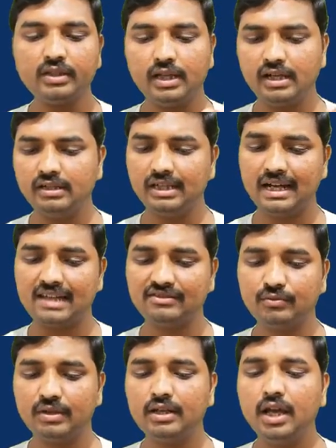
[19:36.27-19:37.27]
And the
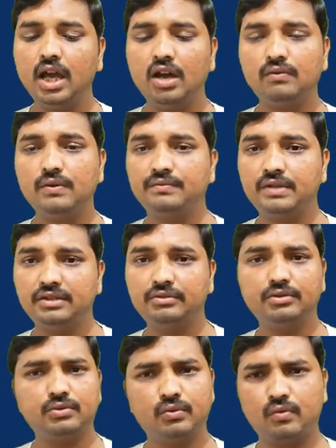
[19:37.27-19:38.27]
last one, 15
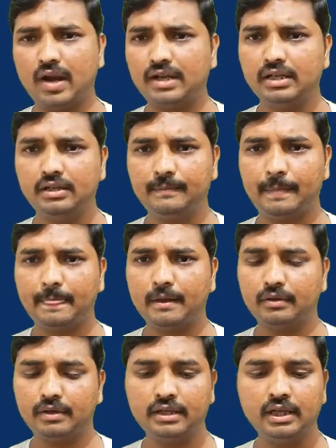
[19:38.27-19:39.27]
to 20.
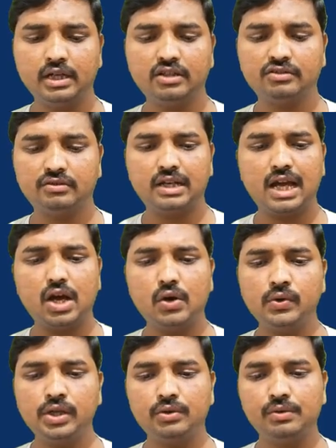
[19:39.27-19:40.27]
Okay, so
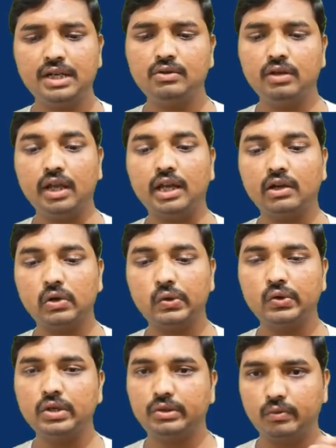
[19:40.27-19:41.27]
now you need to
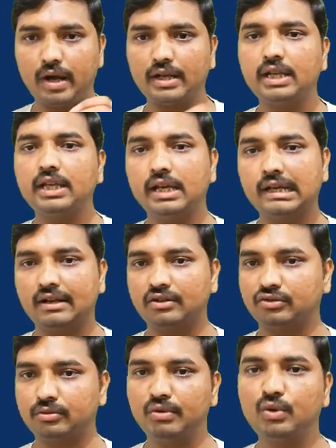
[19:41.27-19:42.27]
include 20 here
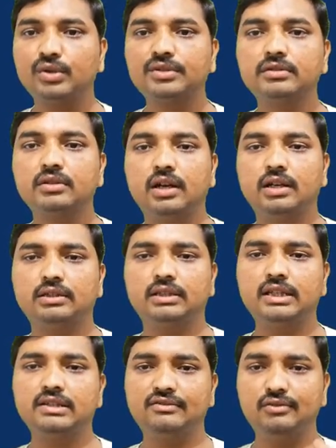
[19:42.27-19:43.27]
also, because
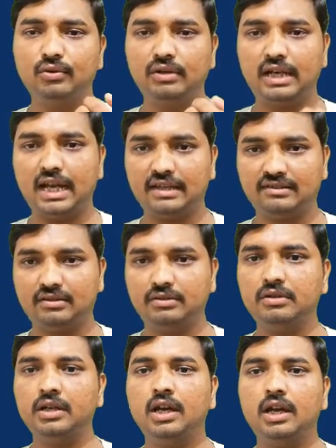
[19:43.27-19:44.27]
there is no next
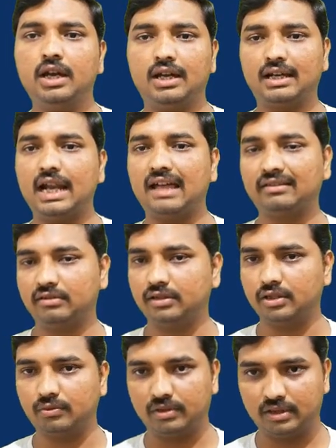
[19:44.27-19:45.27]
class
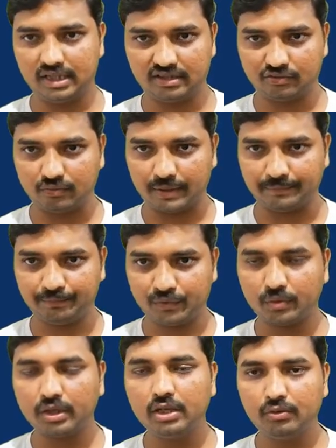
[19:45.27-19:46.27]
interval. That's why.
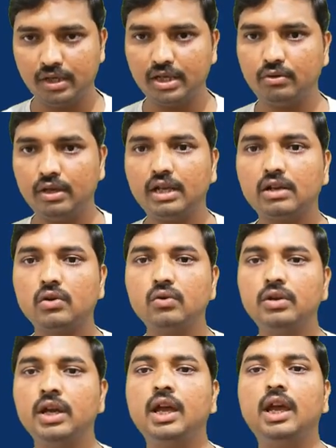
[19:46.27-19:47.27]
Okay, you need to
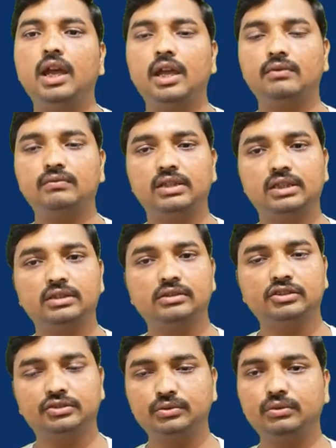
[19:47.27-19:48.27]
include, if the
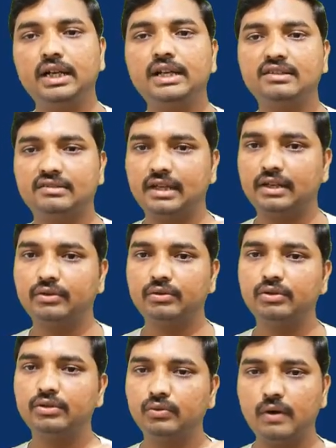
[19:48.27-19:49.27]
student
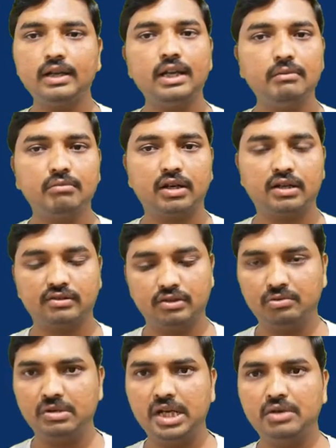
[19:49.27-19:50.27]
secured 20 marks,
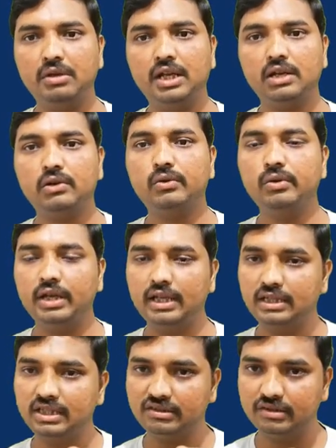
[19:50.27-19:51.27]
you need to include
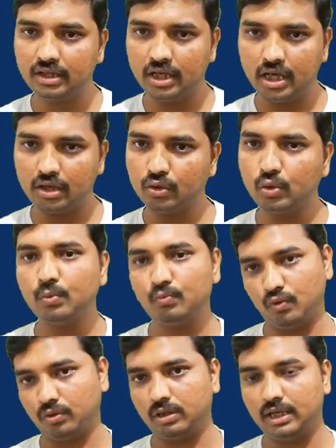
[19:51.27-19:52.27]
in this group
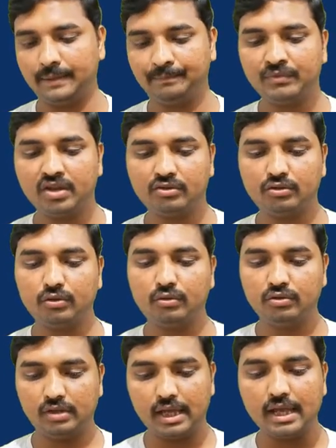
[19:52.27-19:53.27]
only.
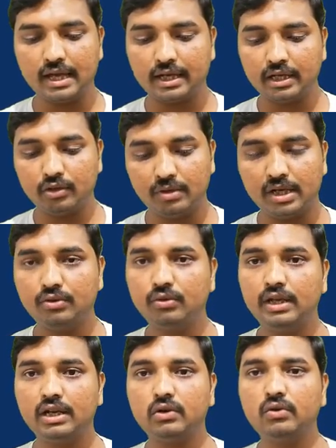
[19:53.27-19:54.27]
So here you need
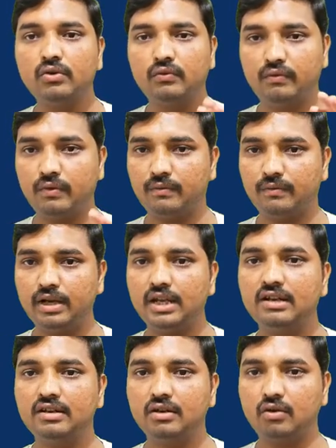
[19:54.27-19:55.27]
to include
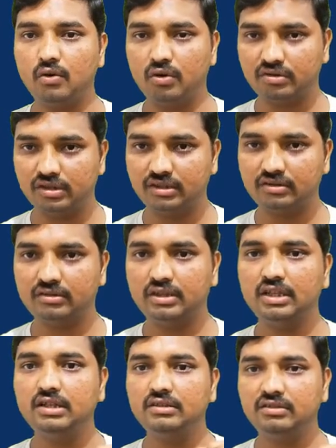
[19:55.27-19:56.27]
15 or
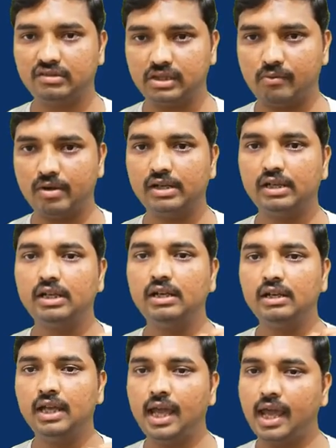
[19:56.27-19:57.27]
16,
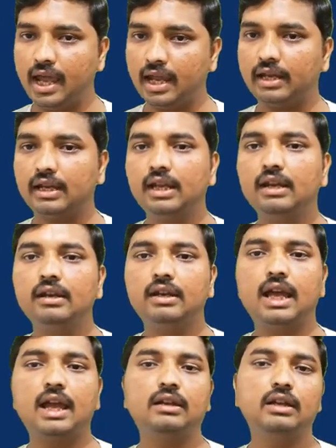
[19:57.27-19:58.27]
17, 18,
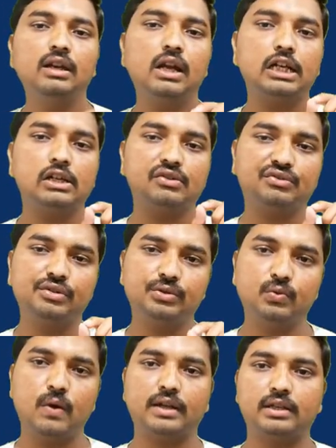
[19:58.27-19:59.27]
19 and also
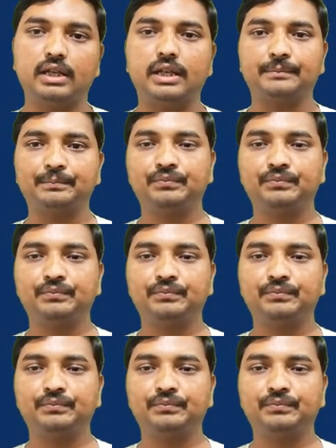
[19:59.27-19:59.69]
20.